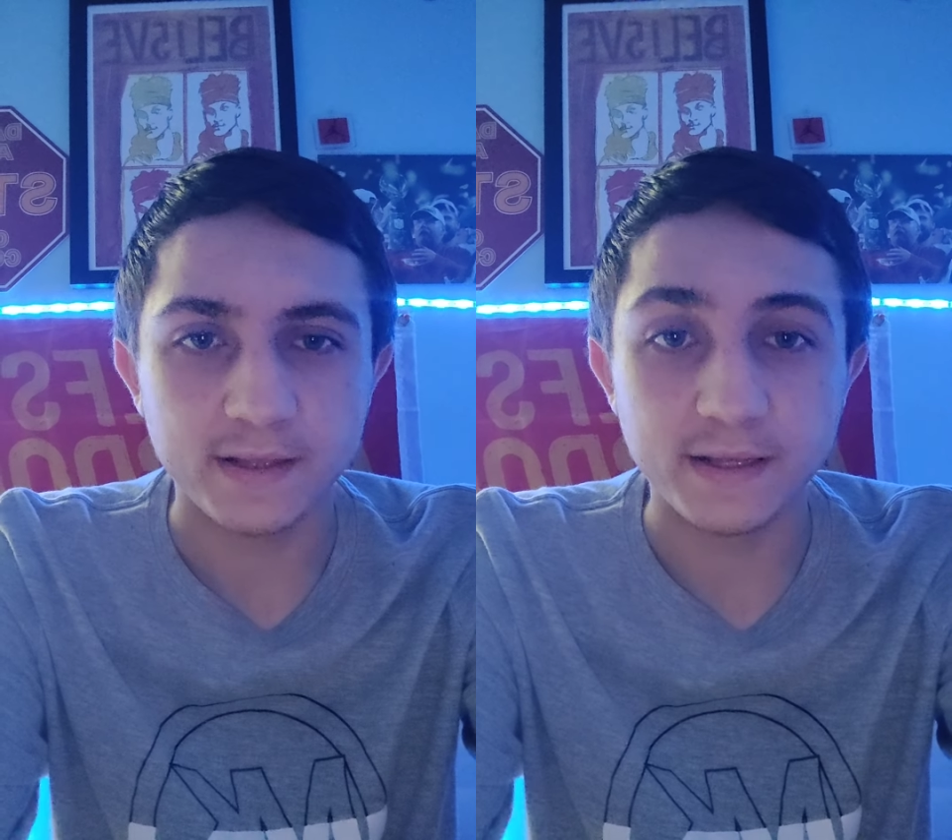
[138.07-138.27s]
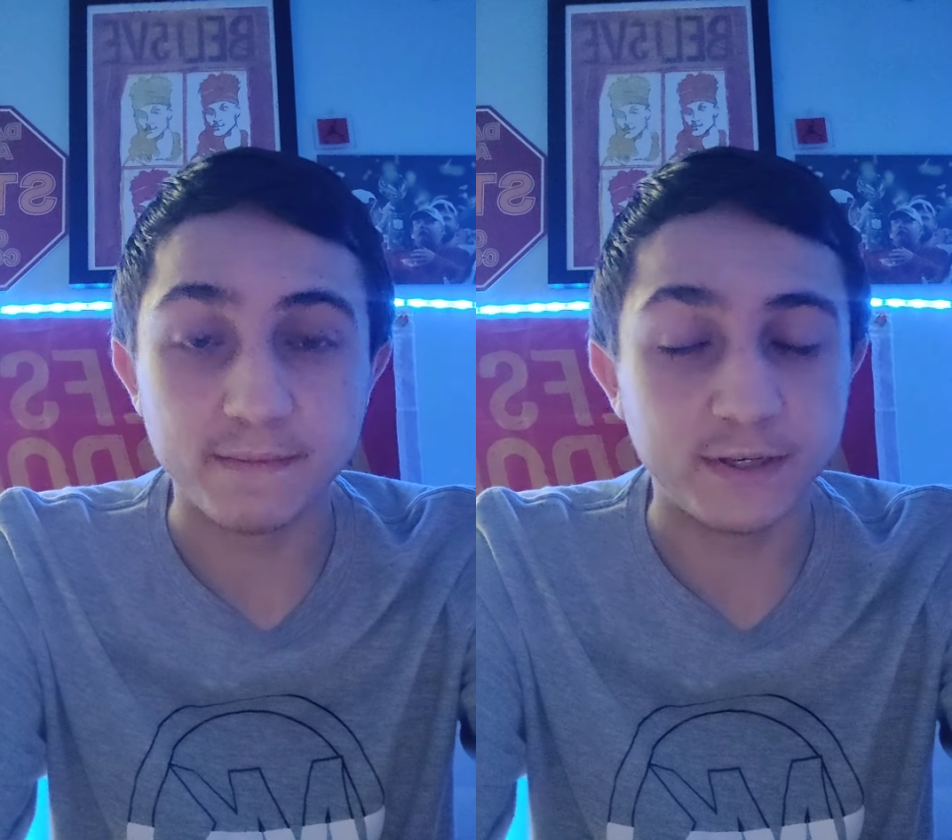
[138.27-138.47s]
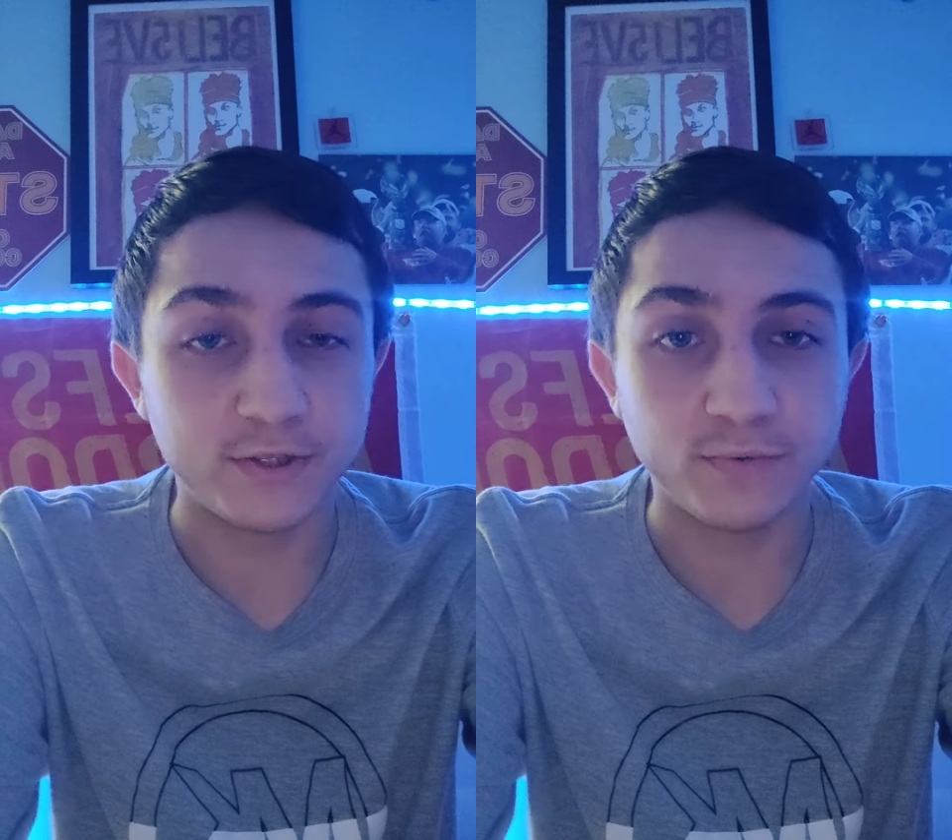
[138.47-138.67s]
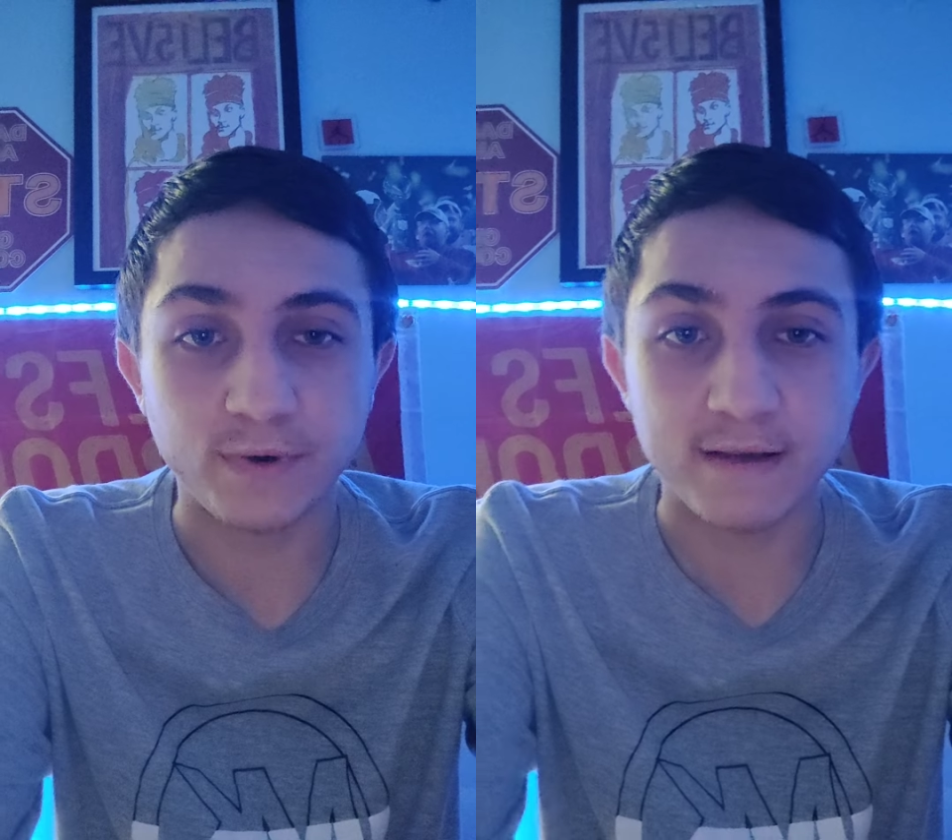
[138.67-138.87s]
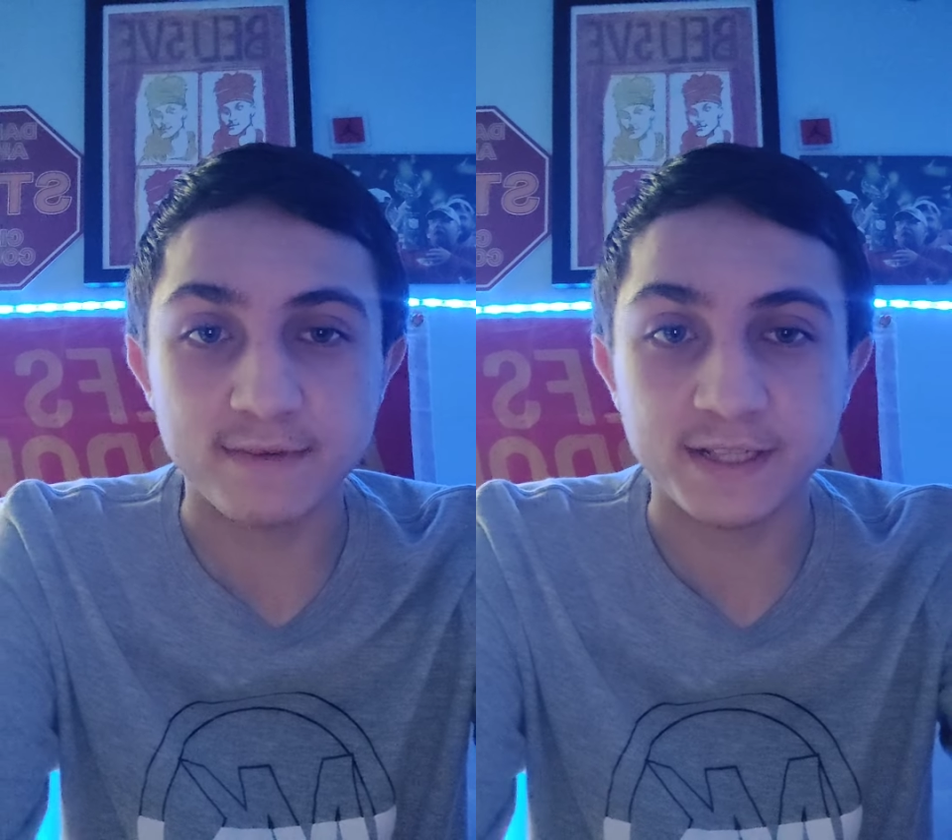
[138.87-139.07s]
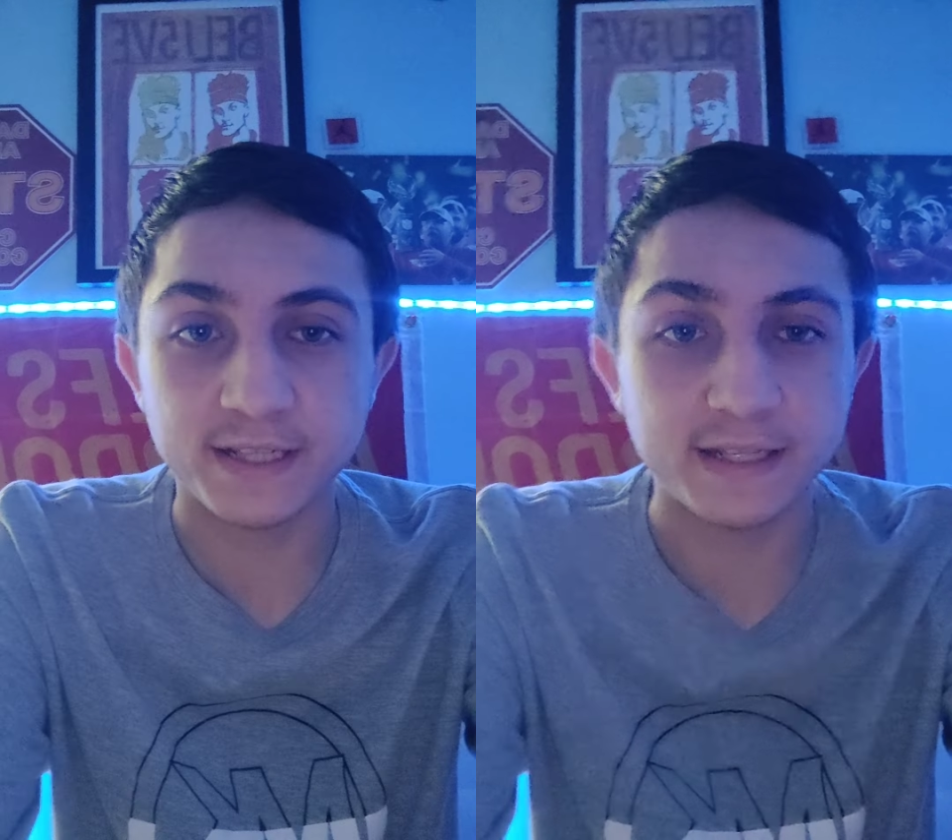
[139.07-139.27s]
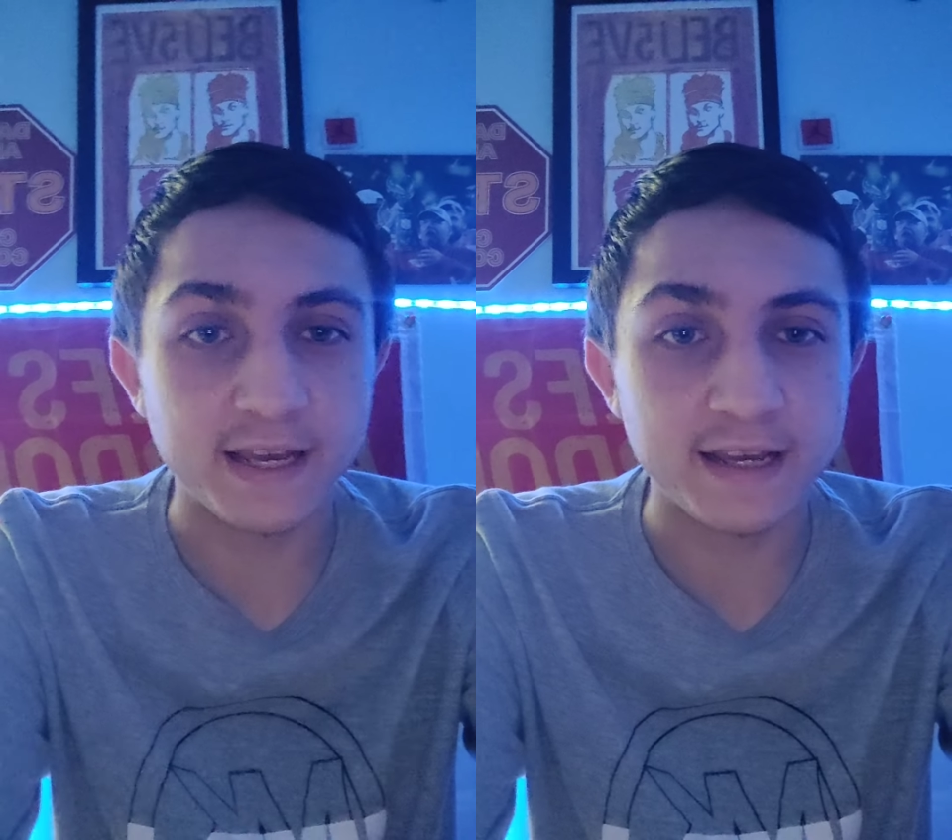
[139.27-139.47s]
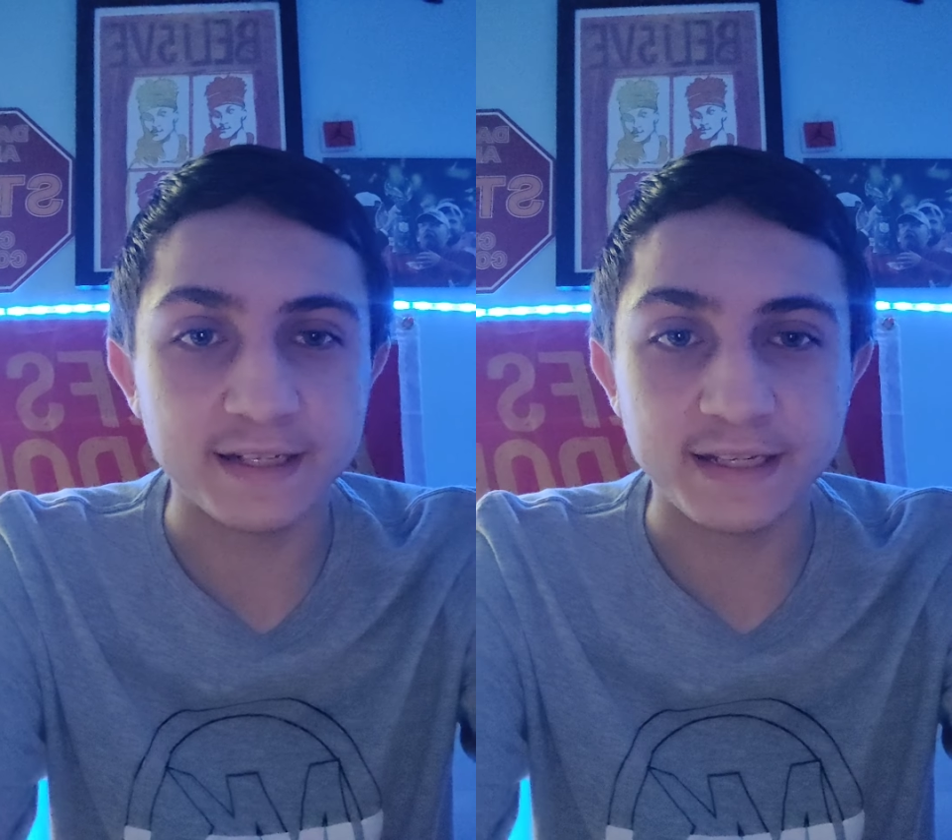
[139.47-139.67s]
than Mitchell Robinson
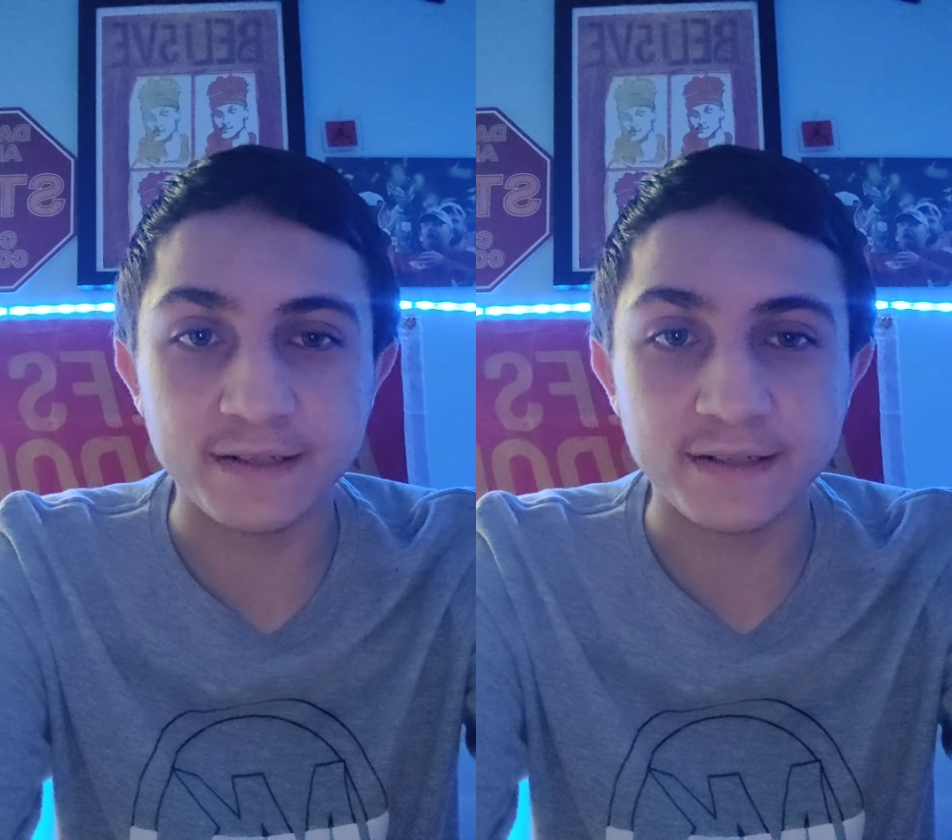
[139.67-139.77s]
does.